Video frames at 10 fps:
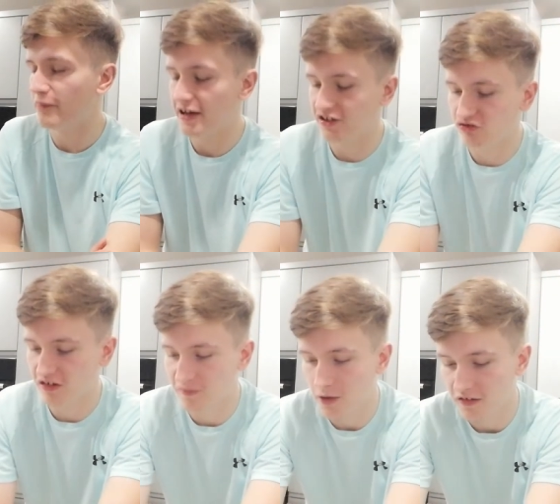
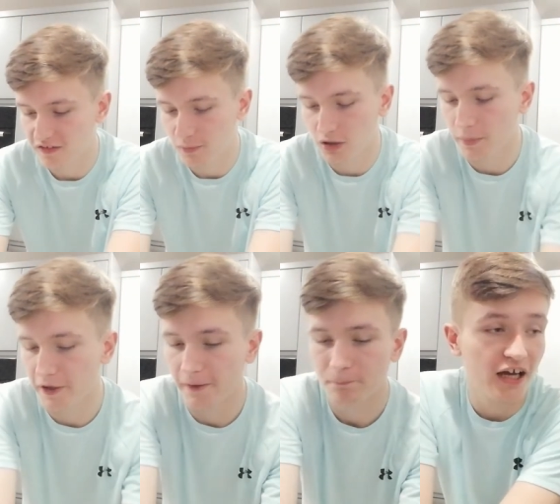pastry as possible,
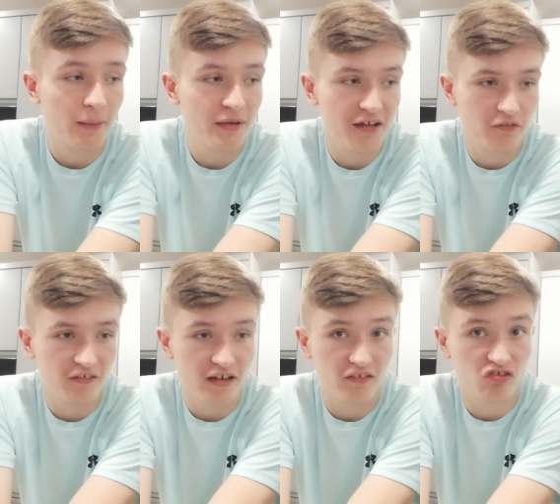but um, yeah, so I
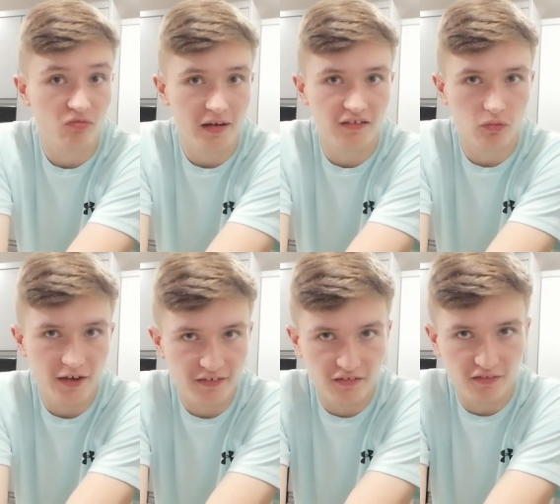decided to make
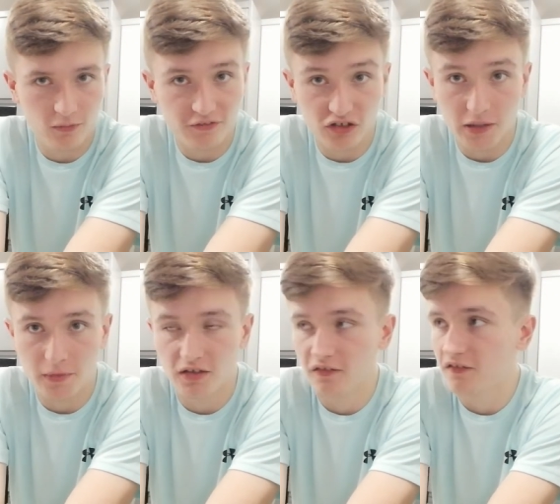twists with
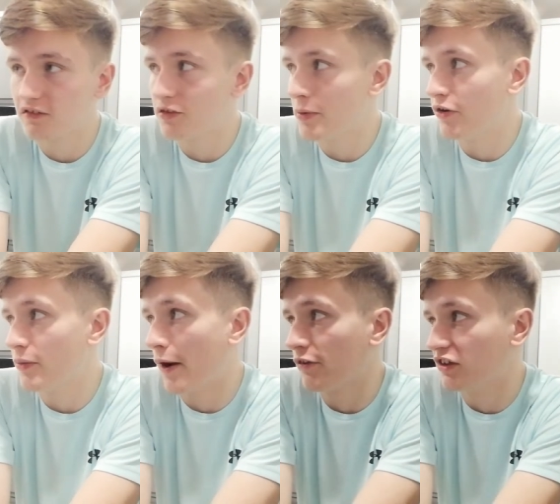them, and they're
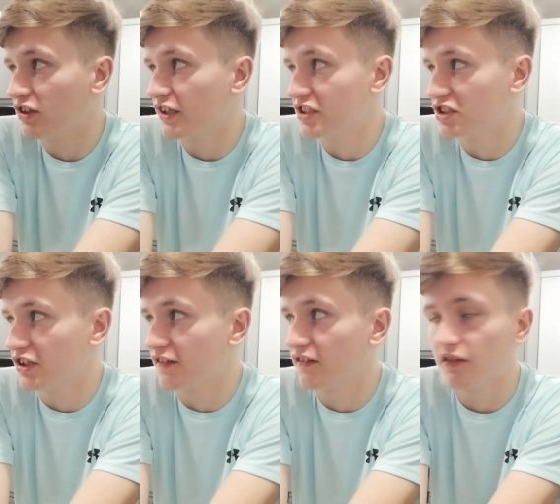apparently
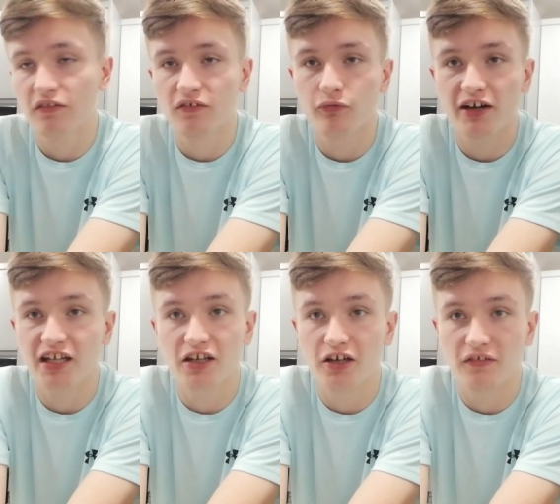delicious and
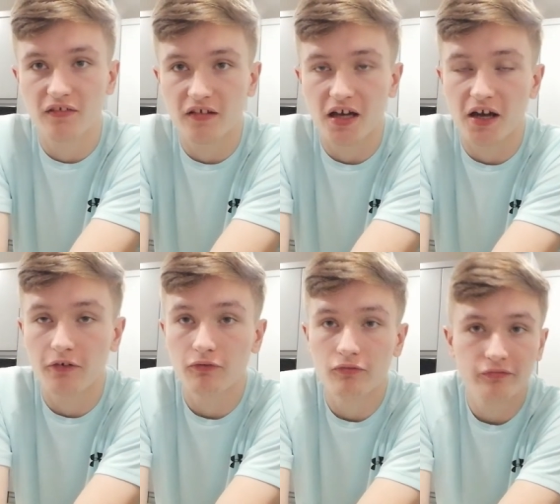really good,
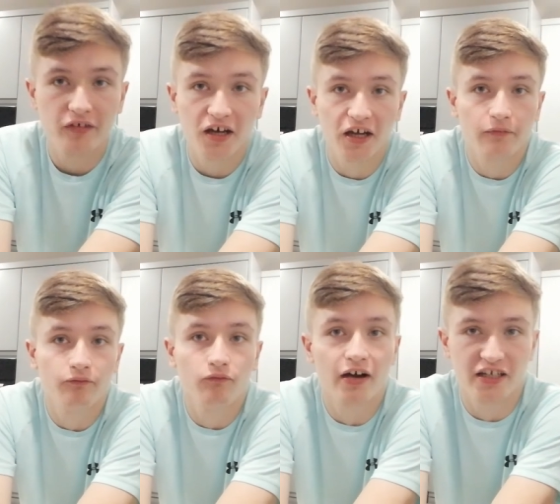so um,
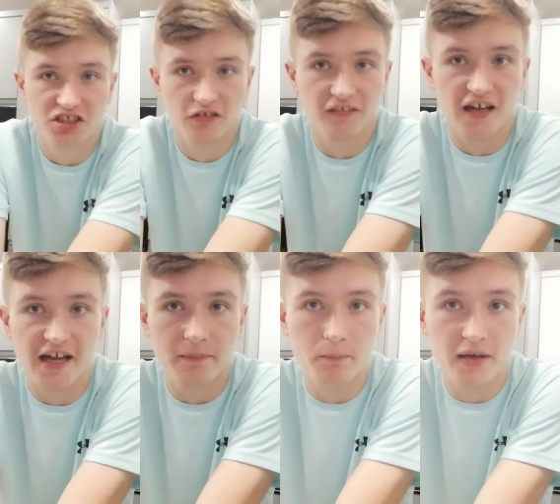why shouldn't
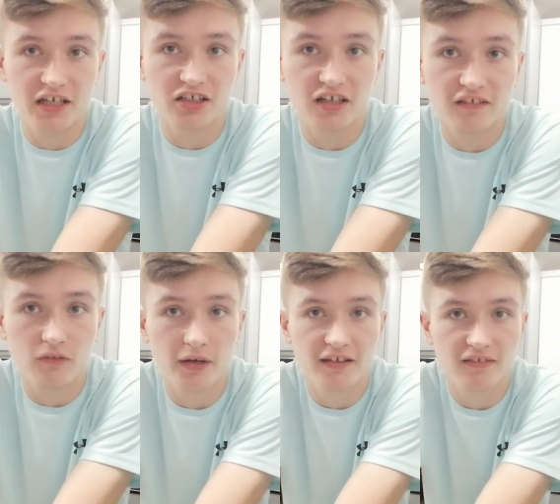I make these
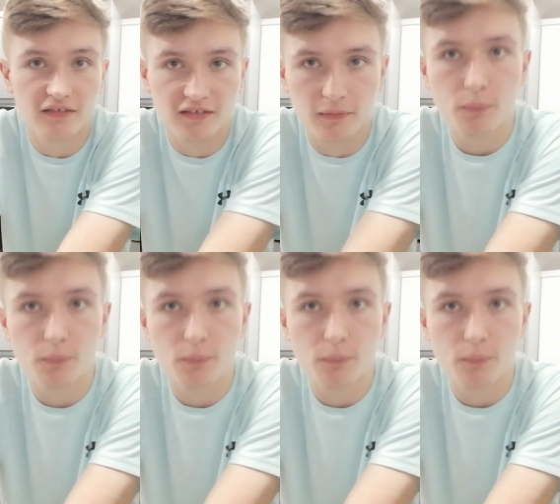twists?